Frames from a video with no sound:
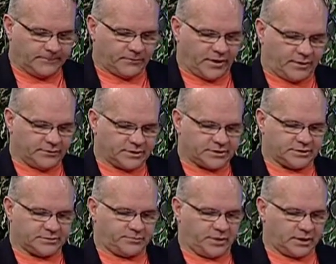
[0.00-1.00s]
And this
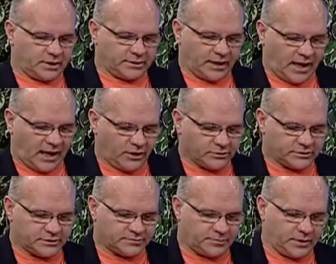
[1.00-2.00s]
is being in the House.
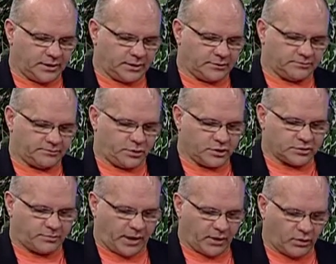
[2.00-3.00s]
It's being
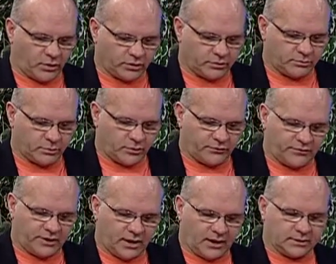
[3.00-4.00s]
pushed by Horton,
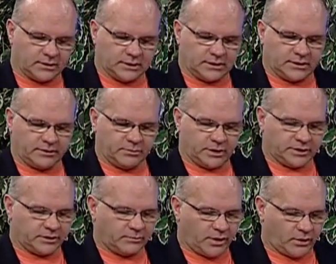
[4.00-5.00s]
Murphy, Huntley,
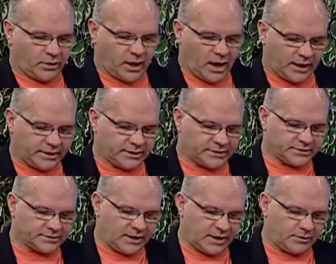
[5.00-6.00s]
Liebling, and Mariani, in the
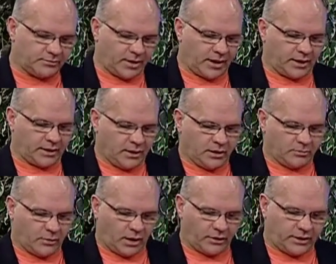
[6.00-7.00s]
Senate by
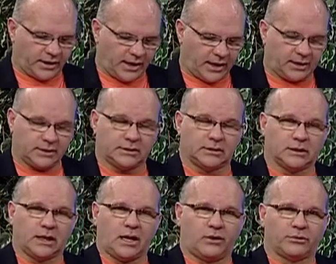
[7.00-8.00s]
Marty, Hayden, and
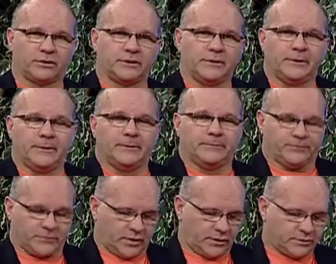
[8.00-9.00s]
Lowry.
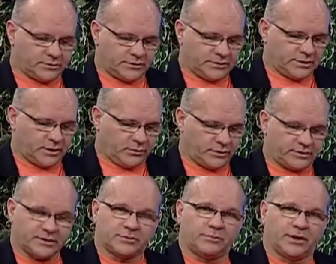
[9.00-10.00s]
Here's the deal with
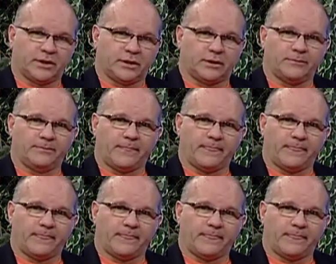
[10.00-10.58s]
this bill.